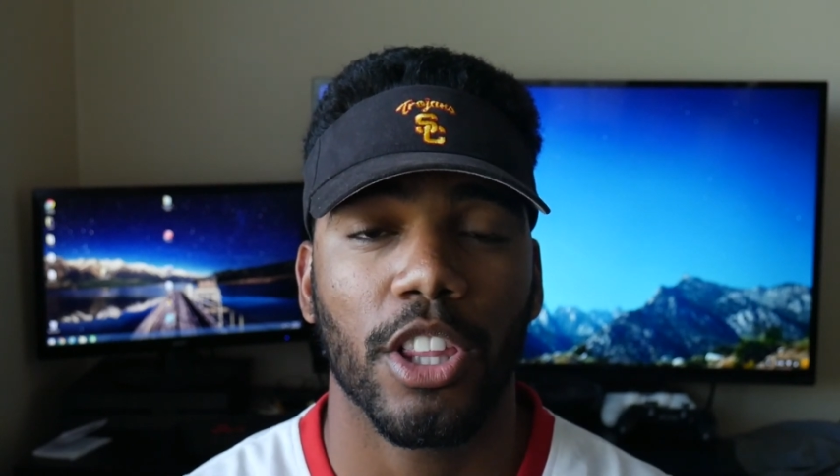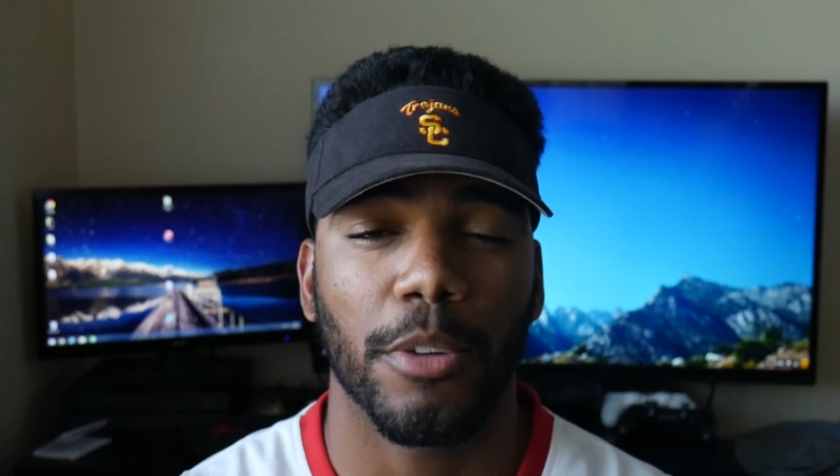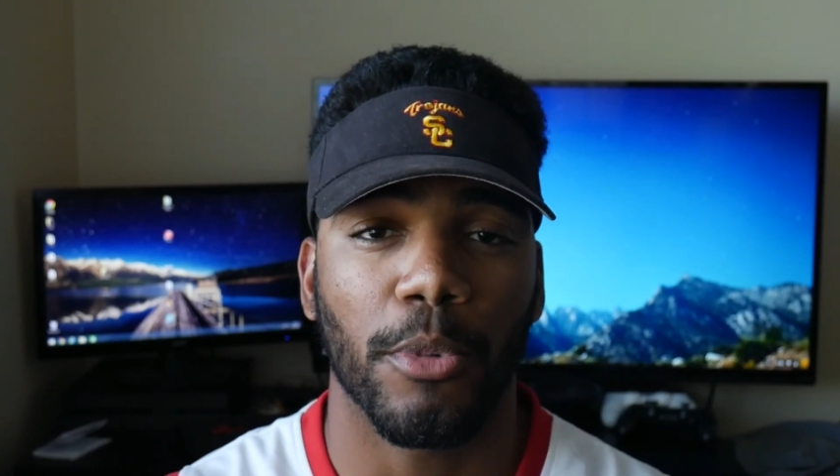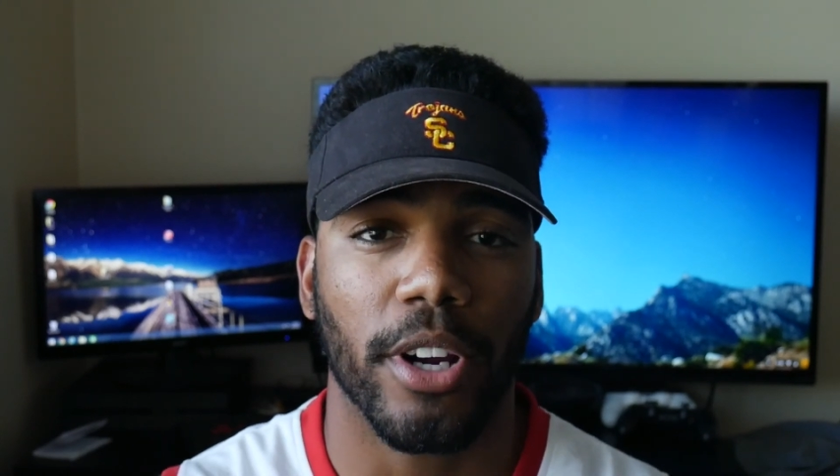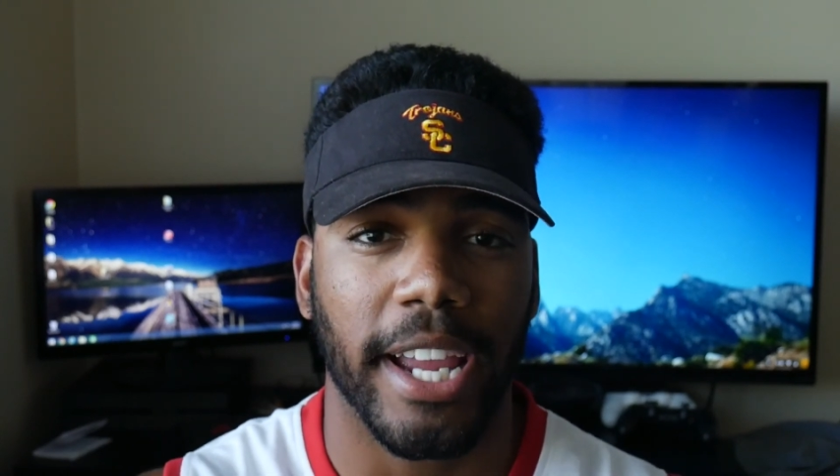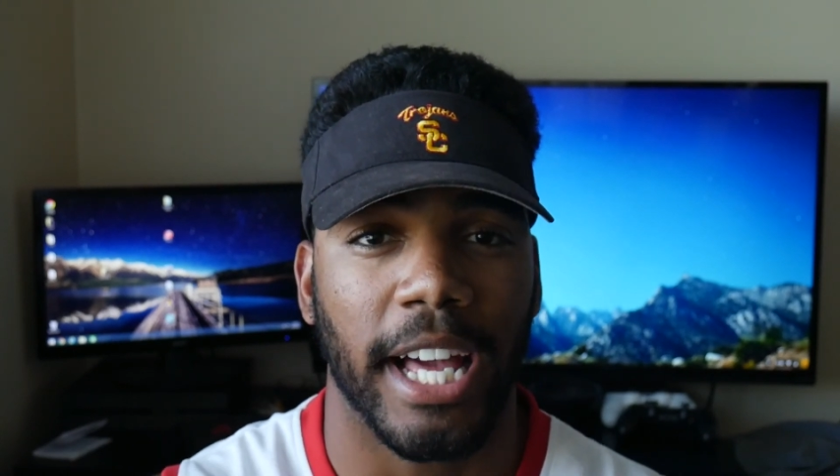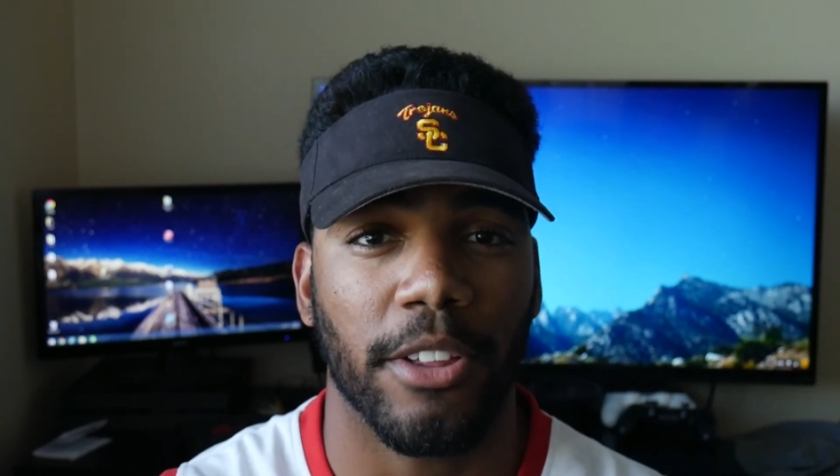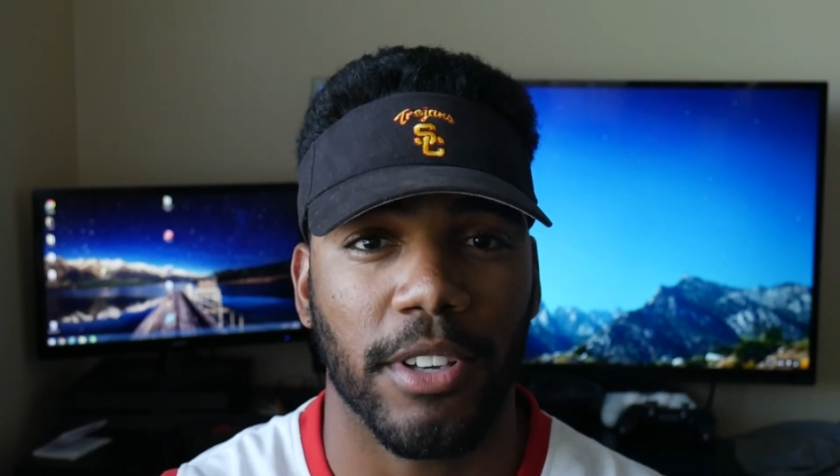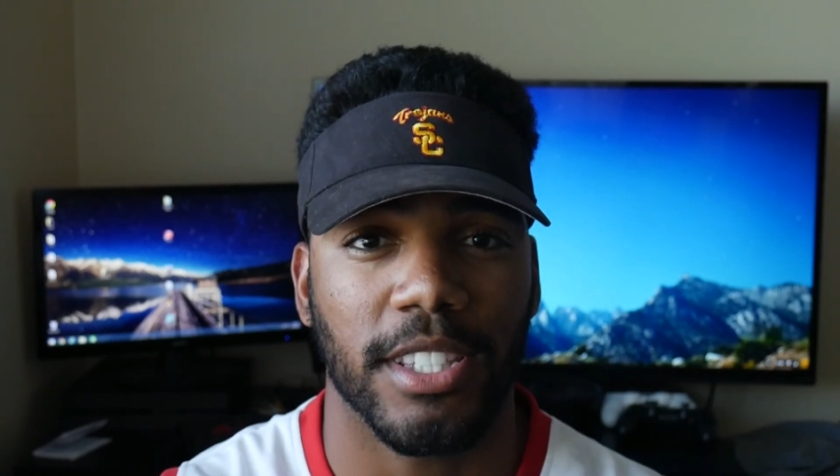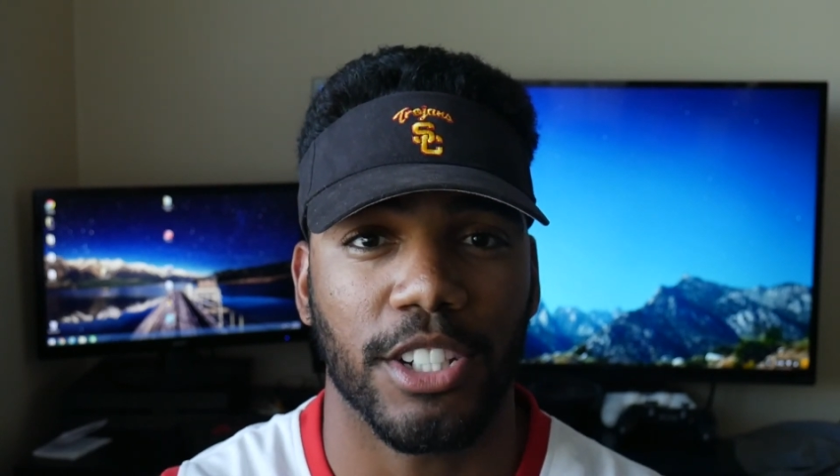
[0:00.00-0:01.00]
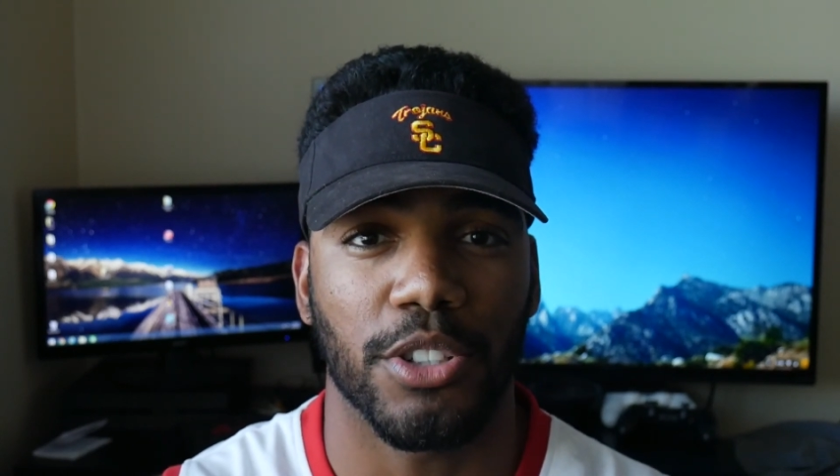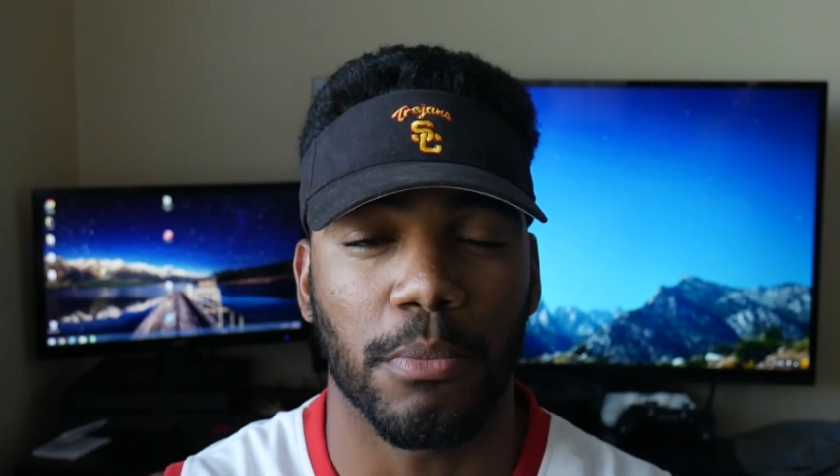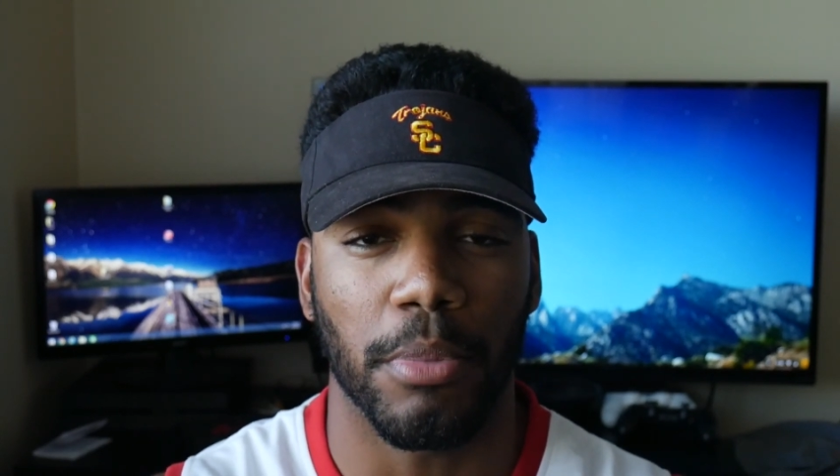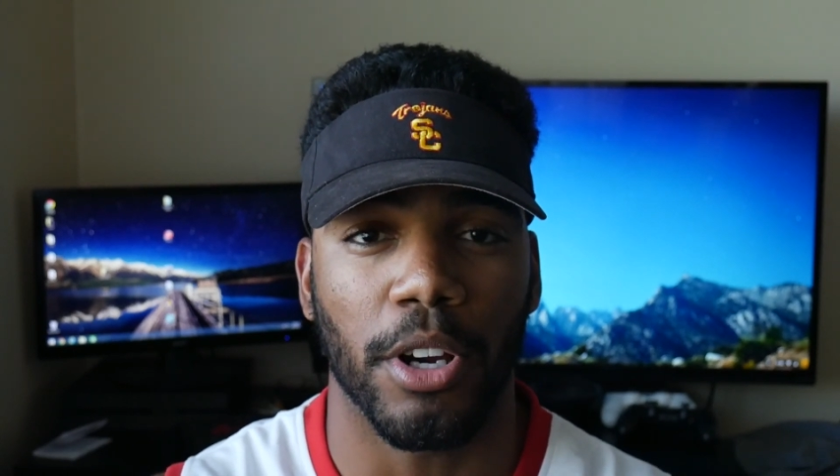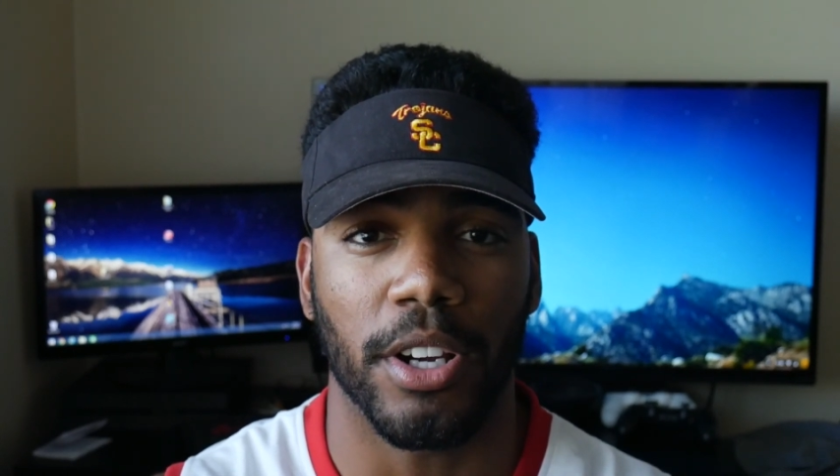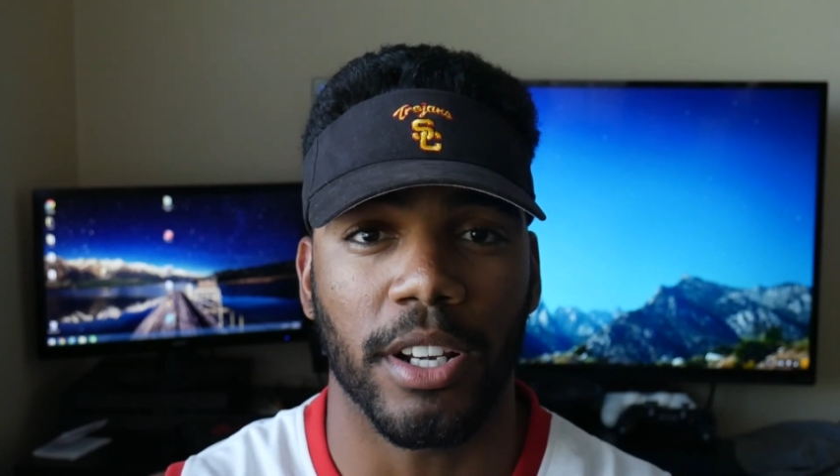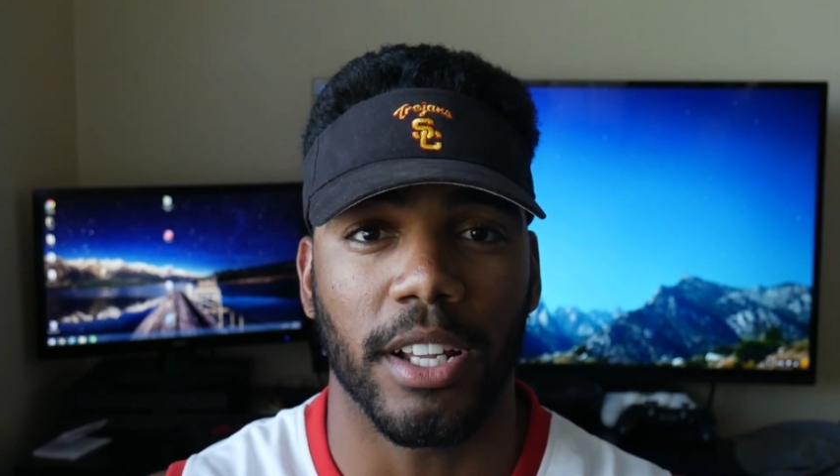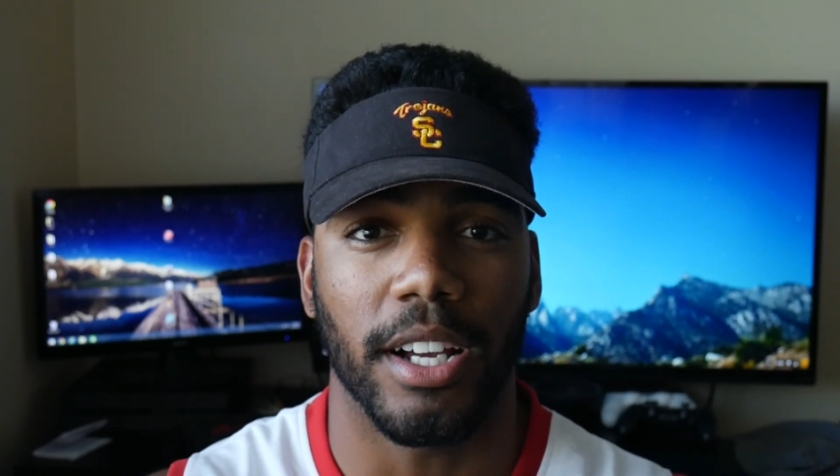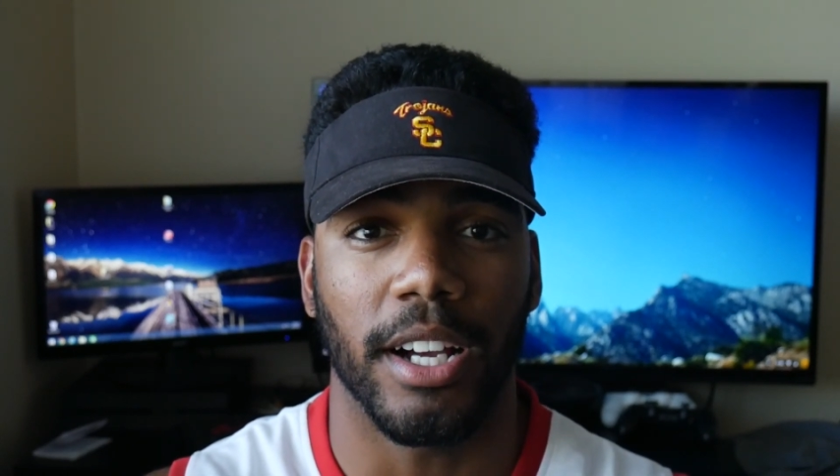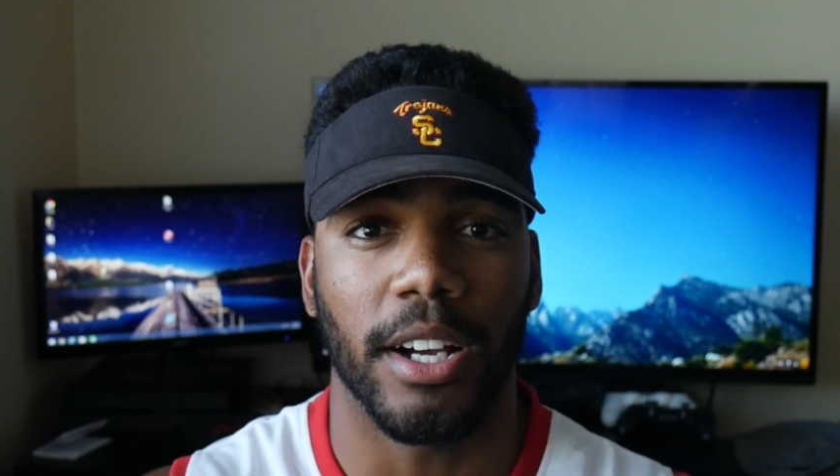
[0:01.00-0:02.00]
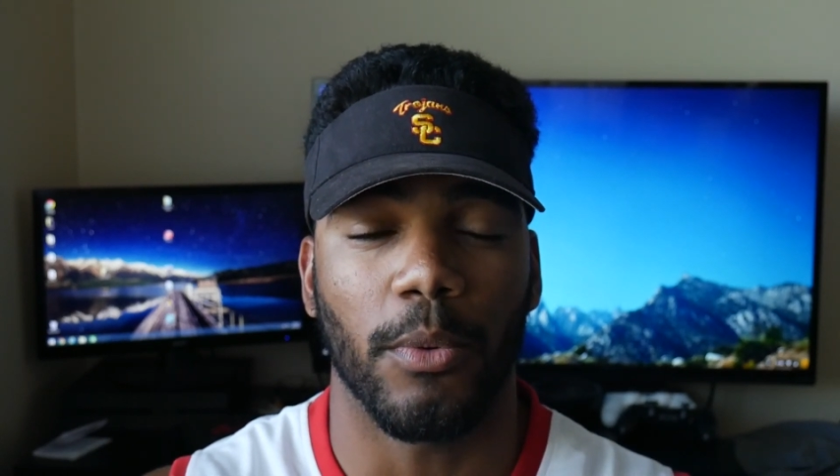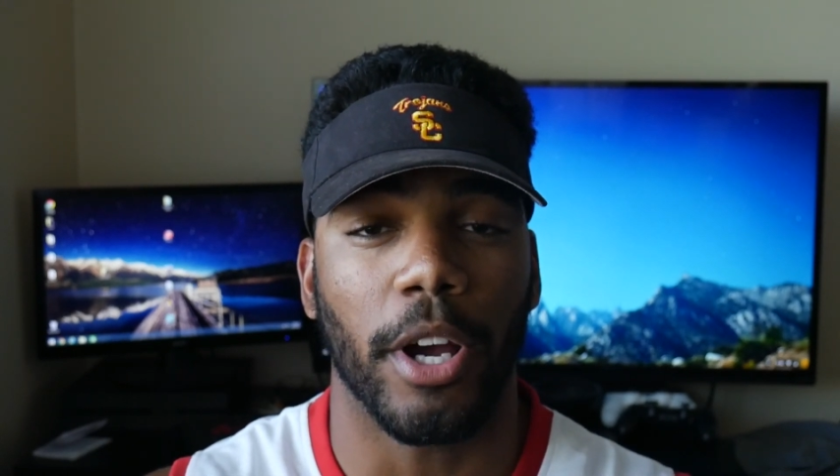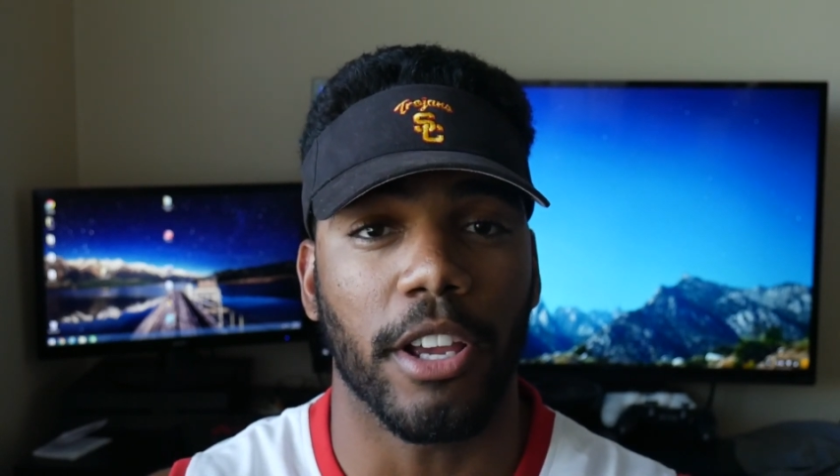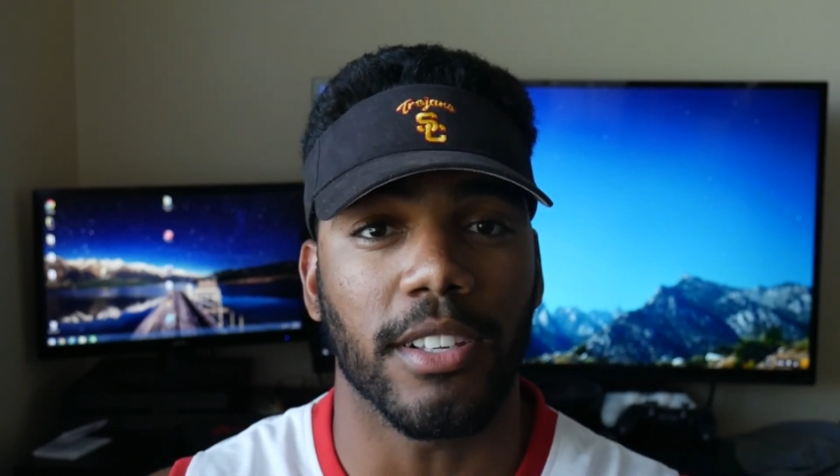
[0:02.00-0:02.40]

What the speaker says: the more calories that you burn while